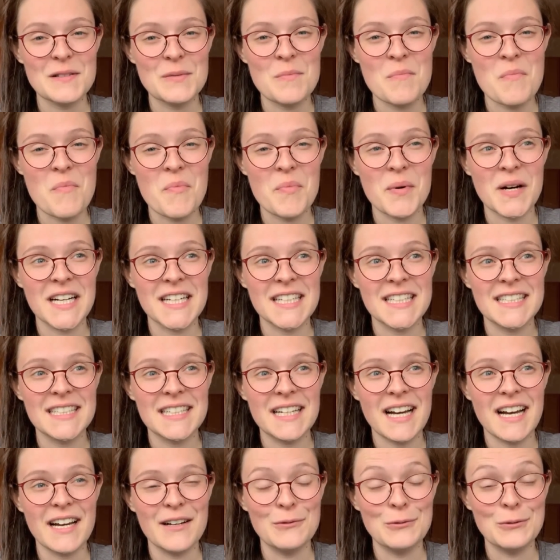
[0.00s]
but
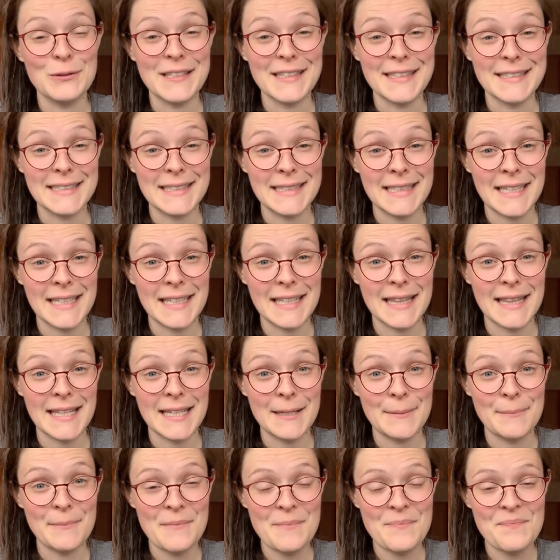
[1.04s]
I really like
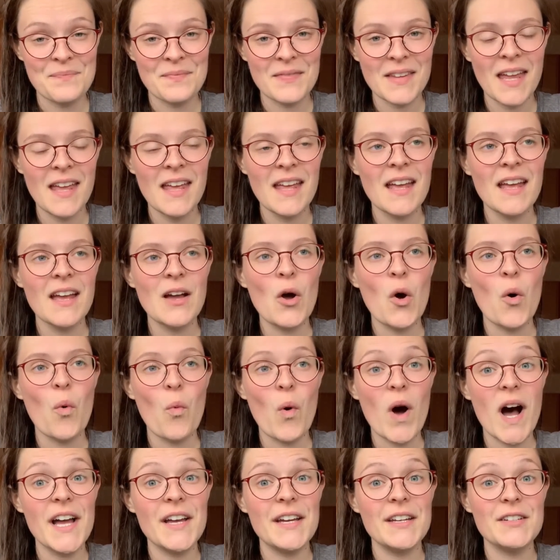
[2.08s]
them.
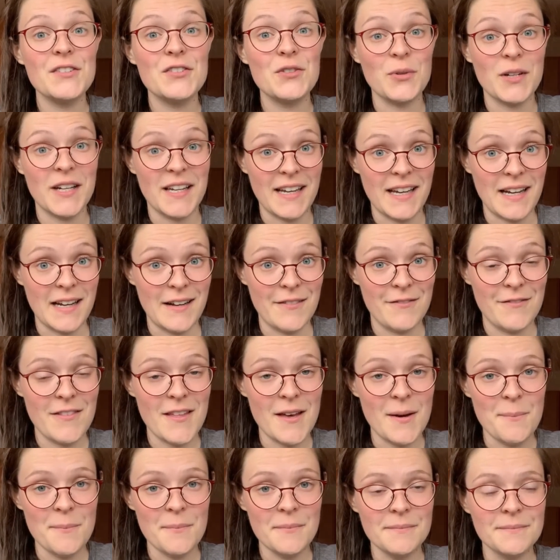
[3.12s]
Why do I have
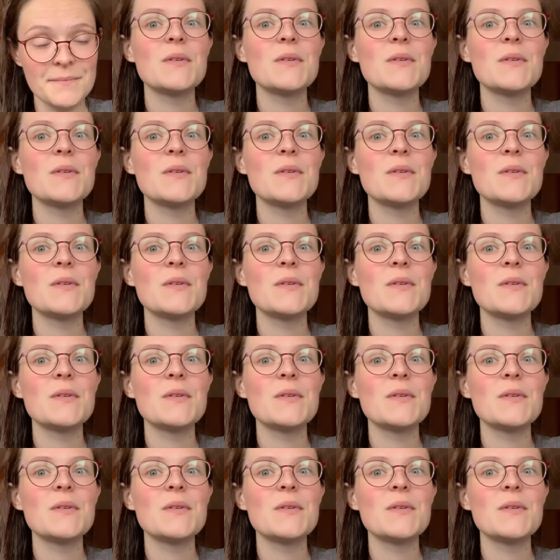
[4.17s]
them?